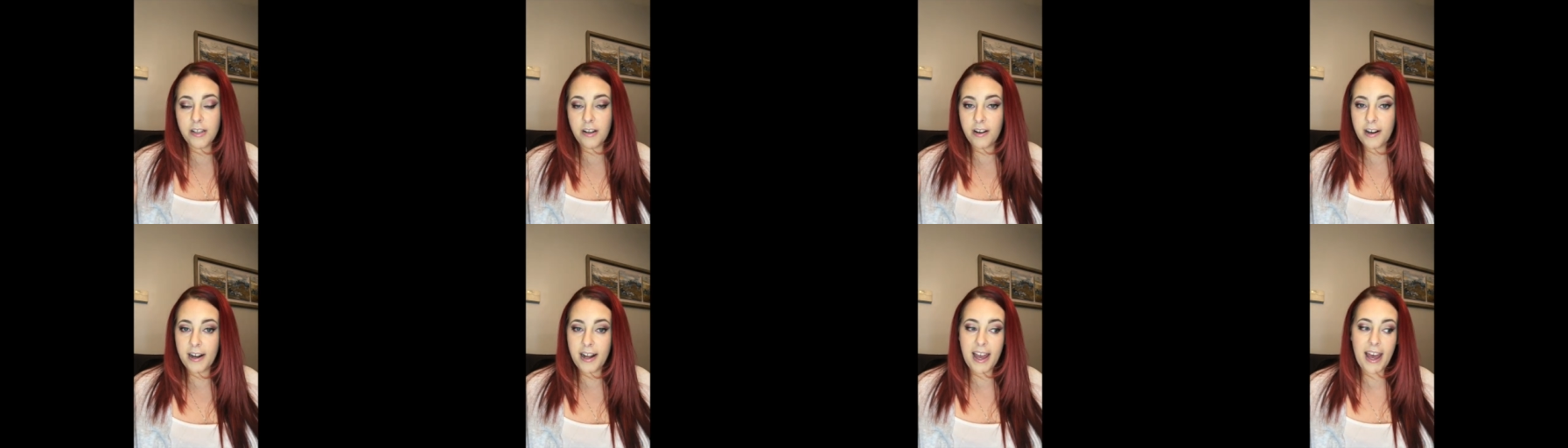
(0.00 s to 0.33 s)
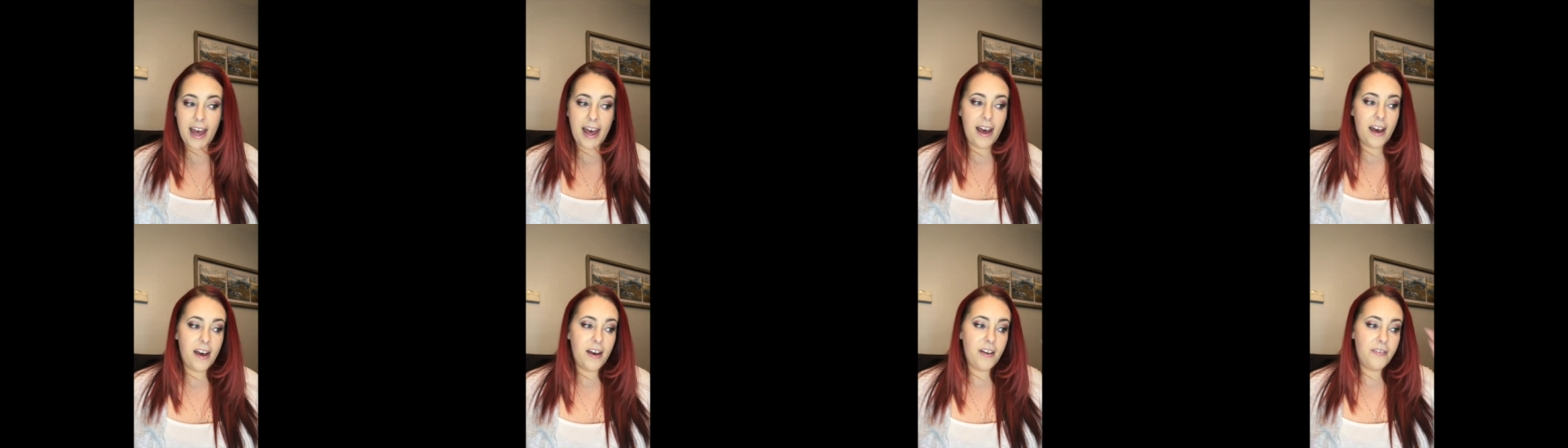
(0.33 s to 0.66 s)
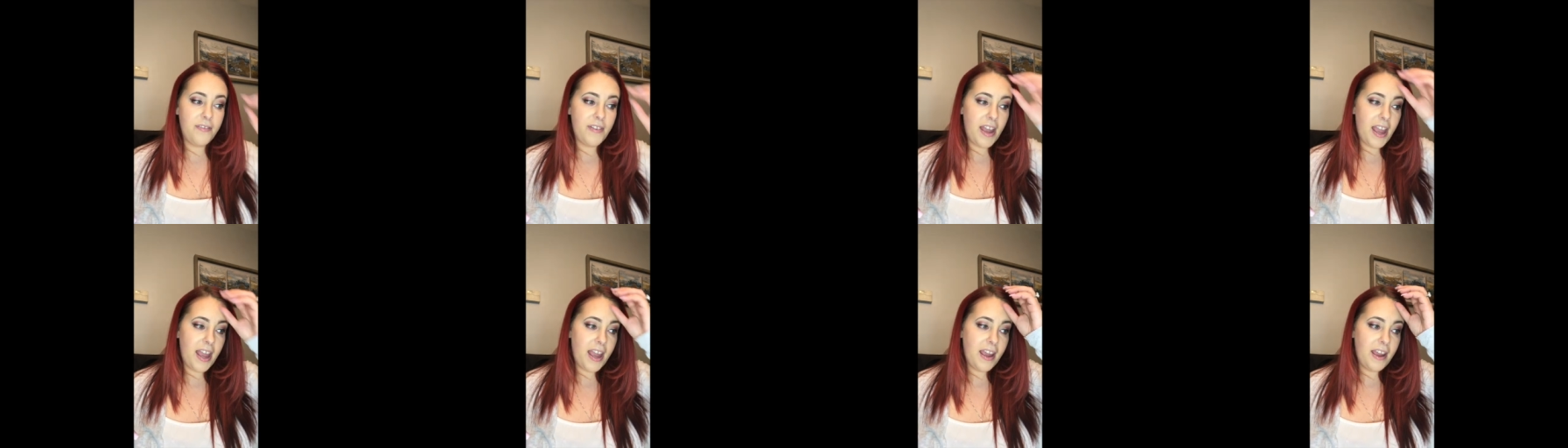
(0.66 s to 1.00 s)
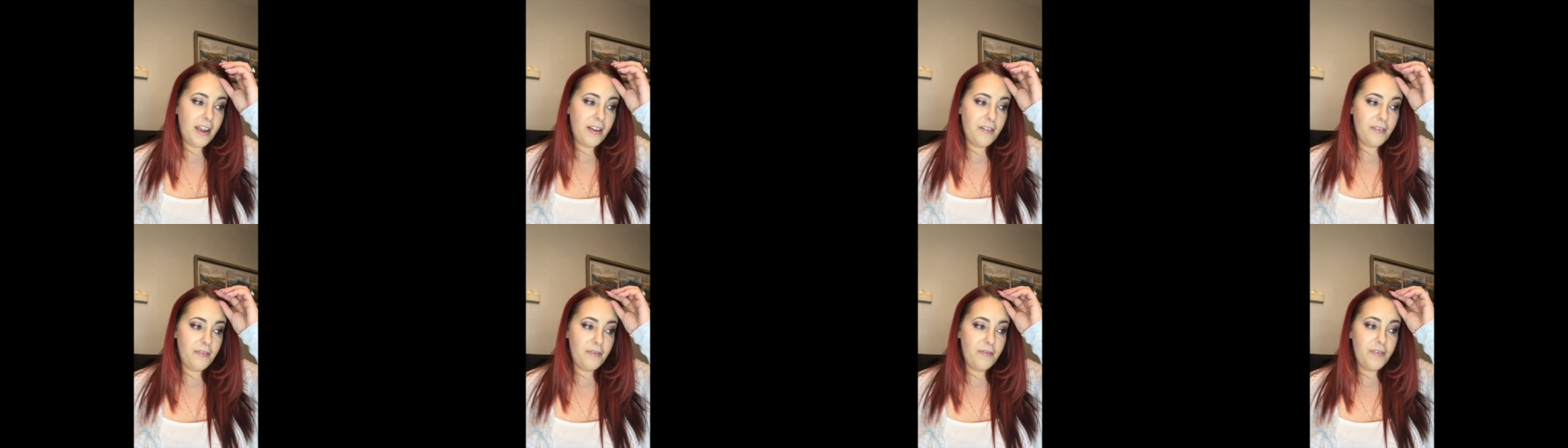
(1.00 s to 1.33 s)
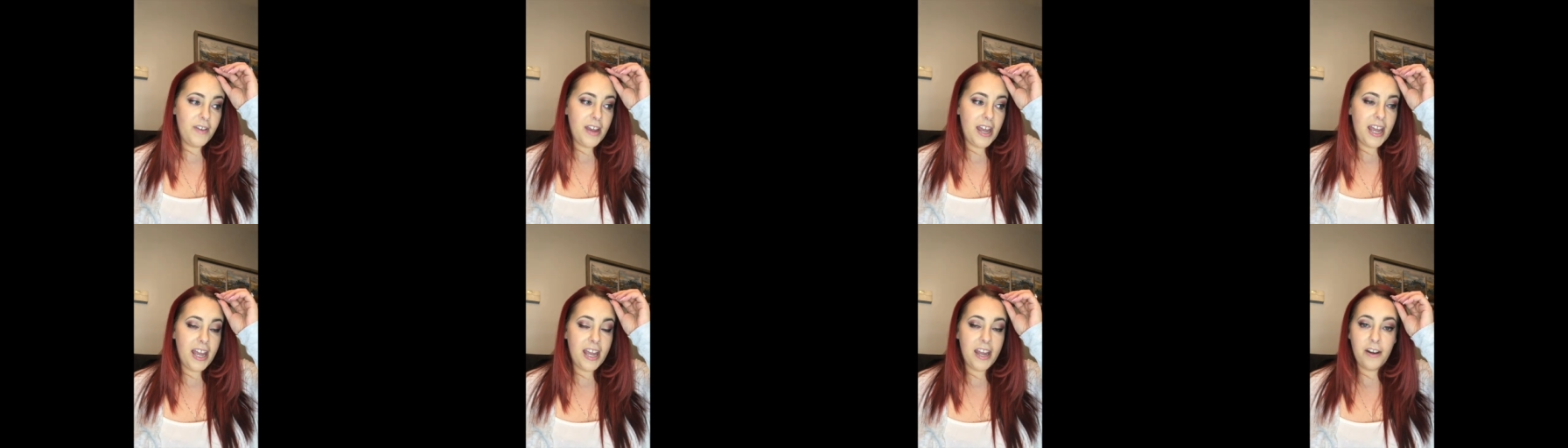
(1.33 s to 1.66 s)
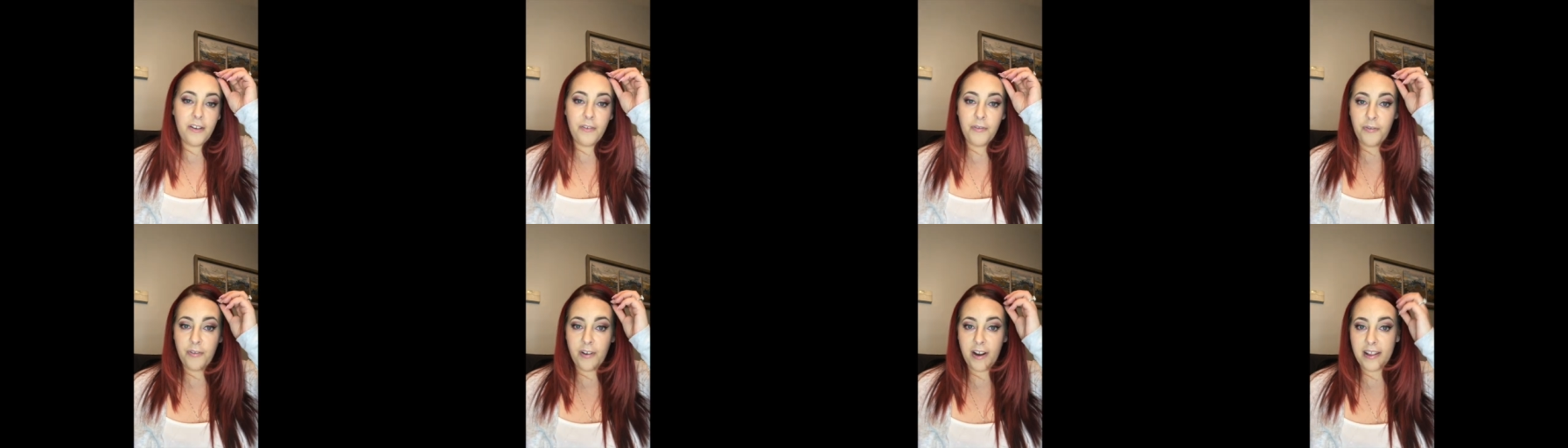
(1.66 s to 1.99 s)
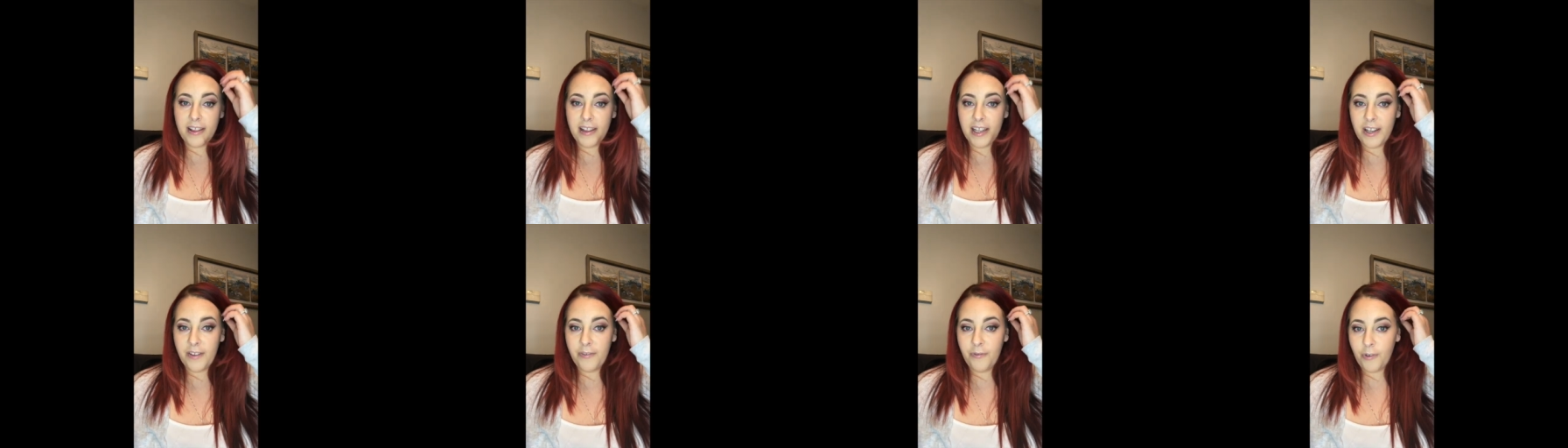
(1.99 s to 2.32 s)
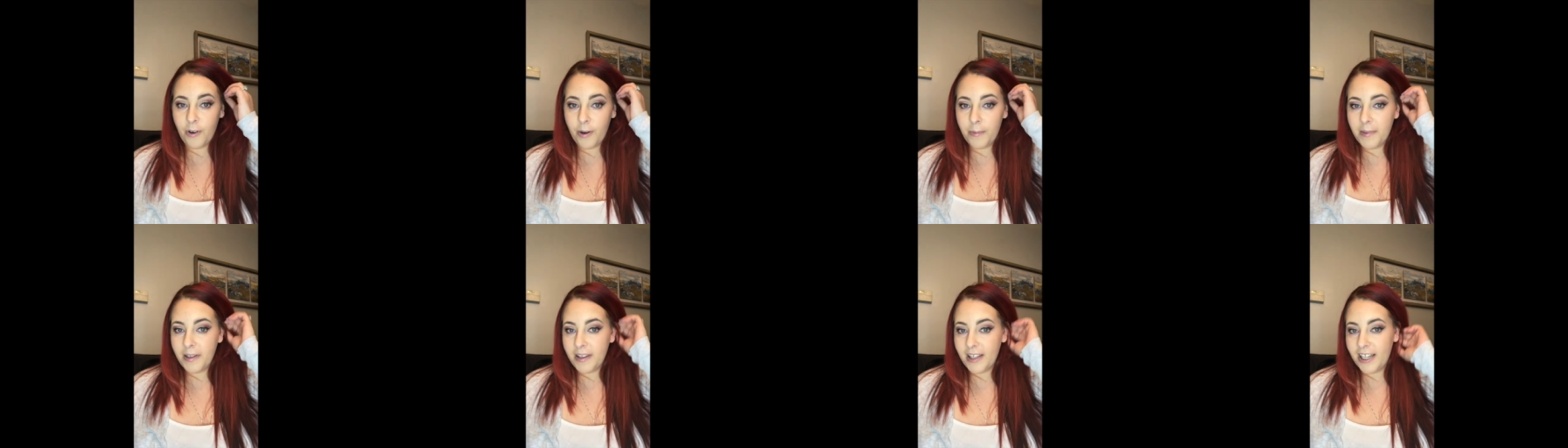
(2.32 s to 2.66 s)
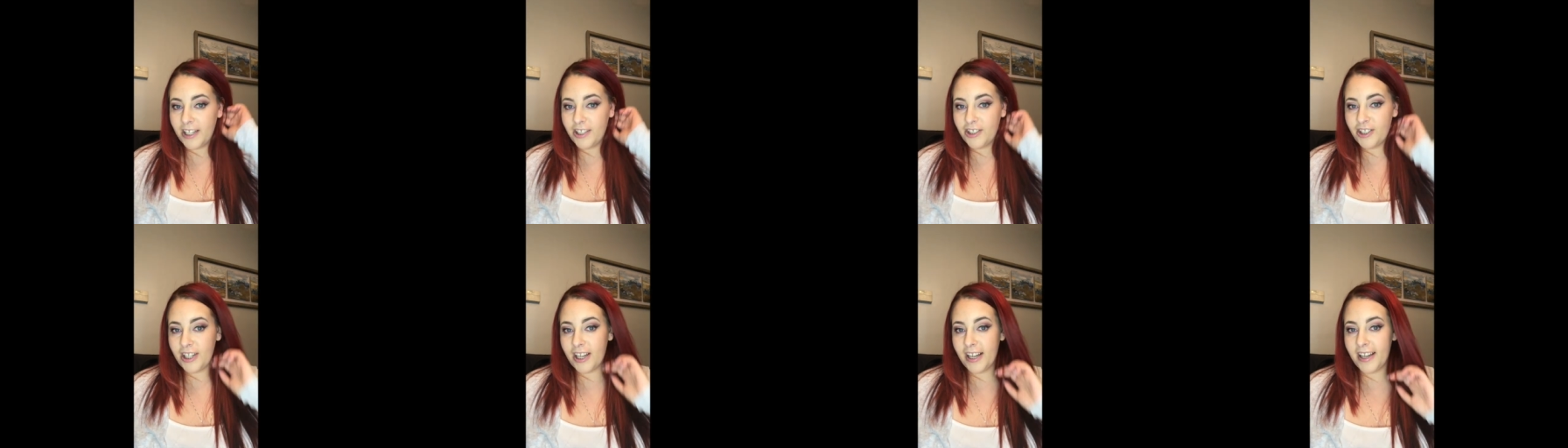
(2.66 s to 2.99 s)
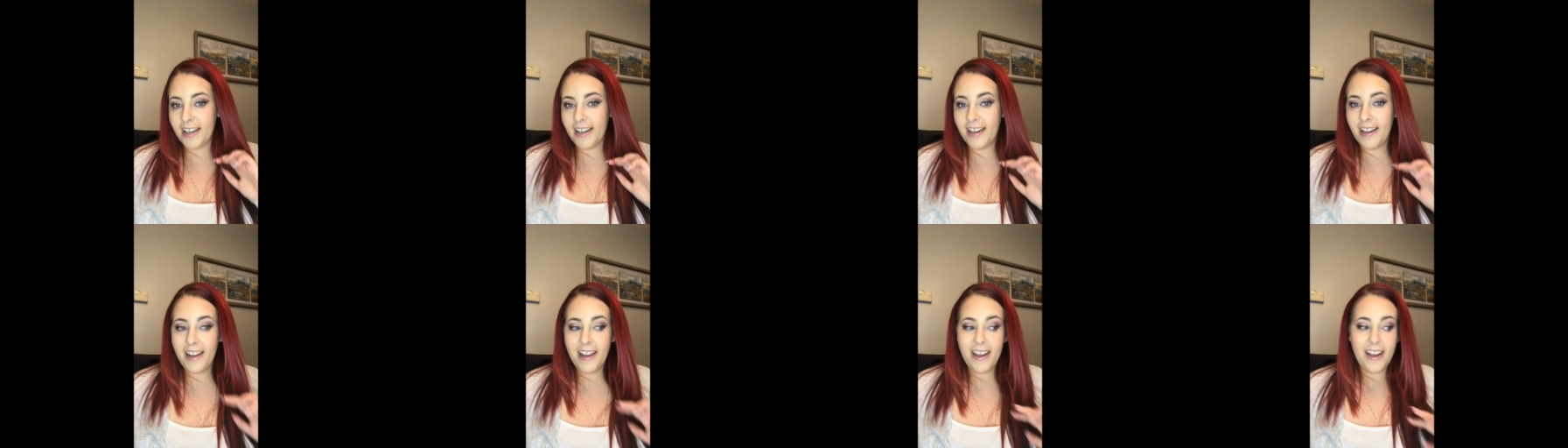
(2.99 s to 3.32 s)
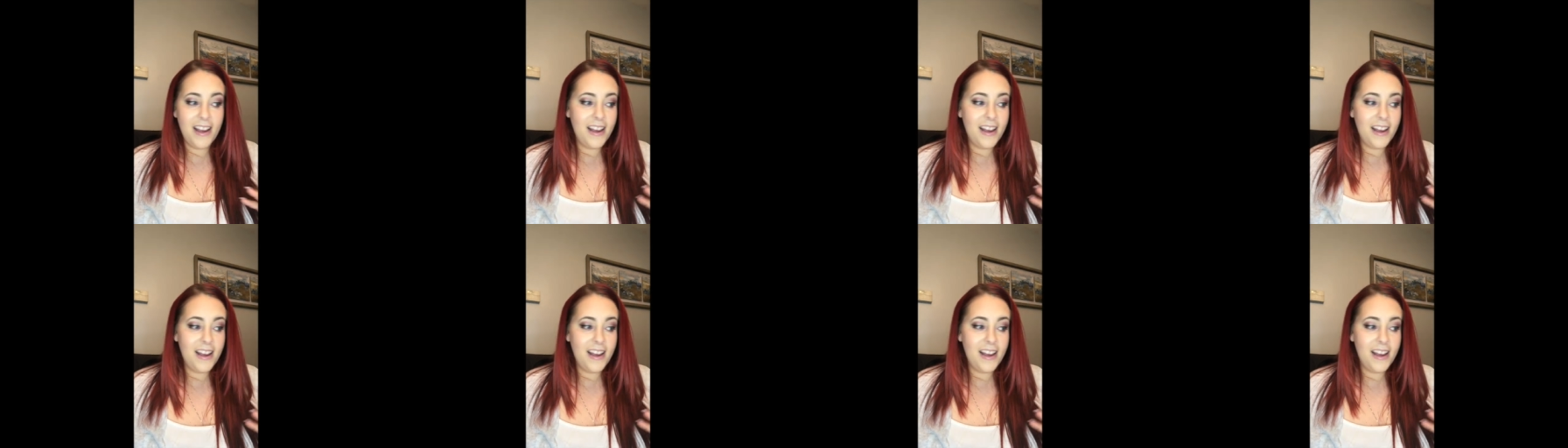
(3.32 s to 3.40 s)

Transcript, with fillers: They're gonna have a vegan friendly formulation.